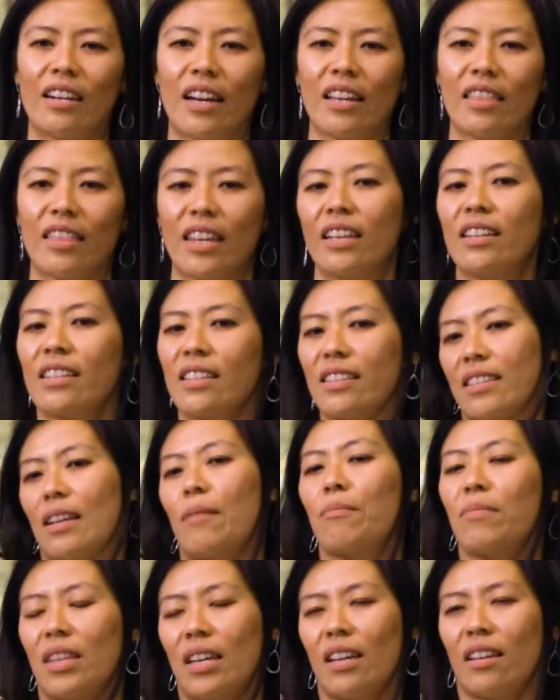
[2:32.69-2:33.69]
I think it's
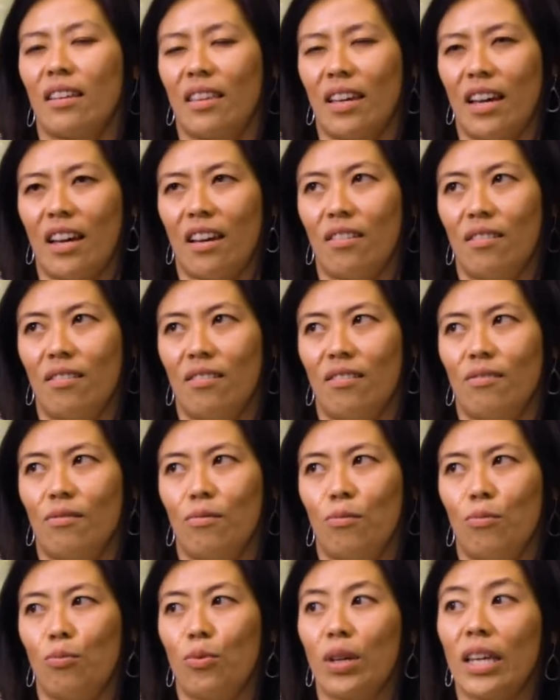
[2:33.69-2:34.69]
something that
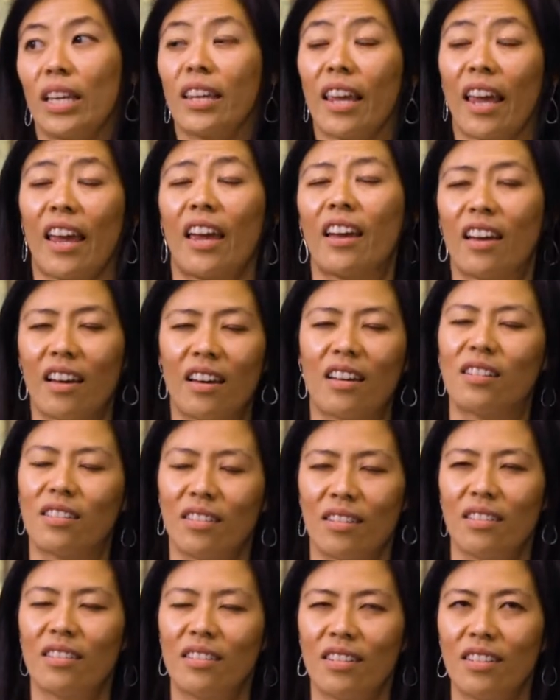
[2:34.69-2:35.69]
we
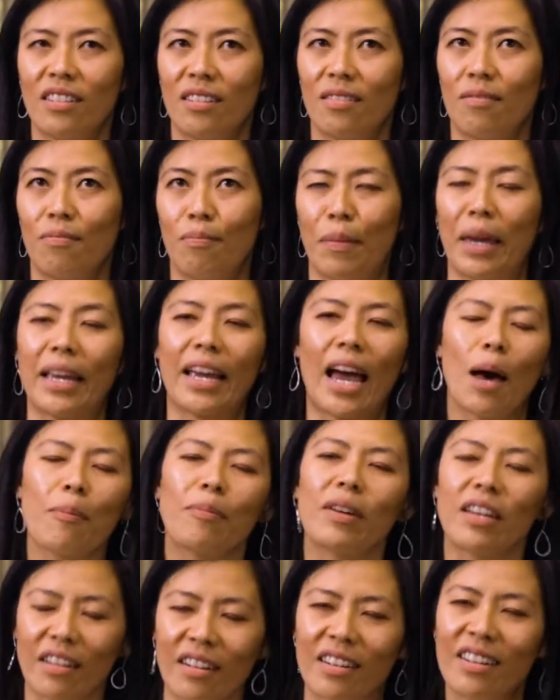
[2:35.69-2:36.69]
can make
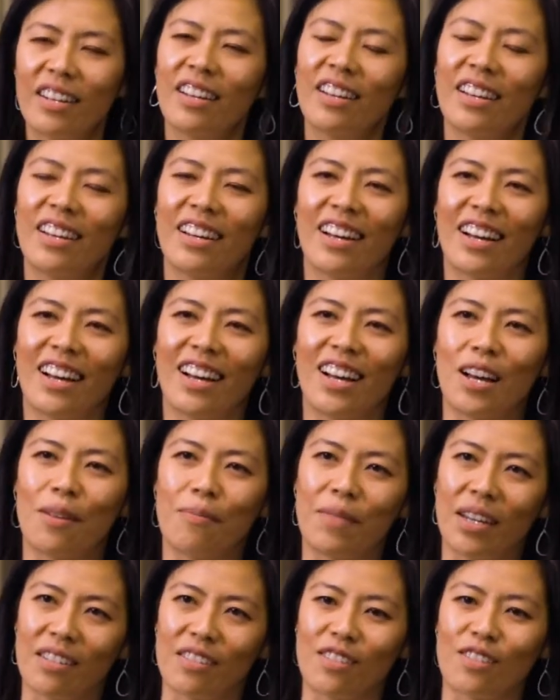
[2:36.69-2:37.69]
happen.
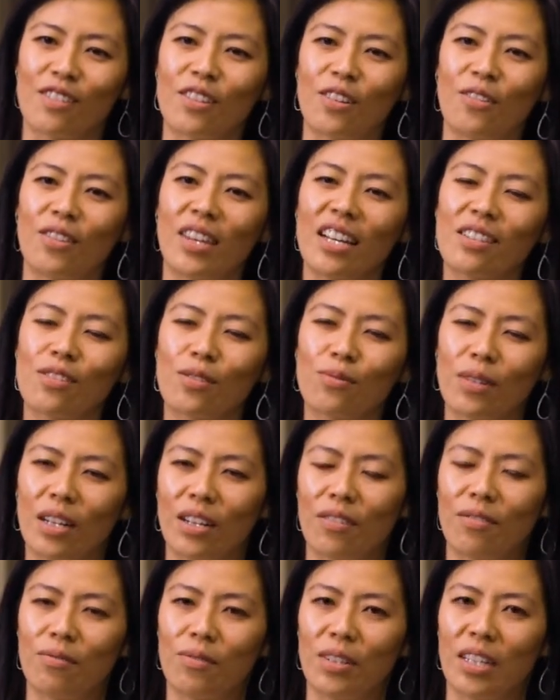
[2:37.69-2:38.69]
Um, and so that's
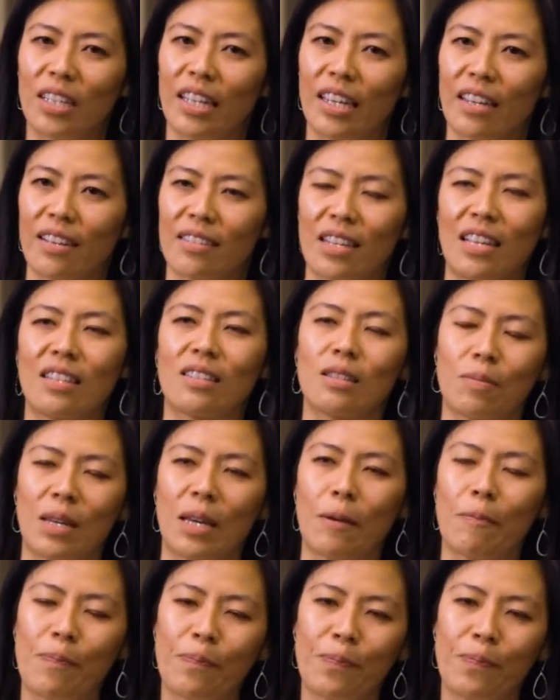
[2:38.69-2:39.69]
what really excites me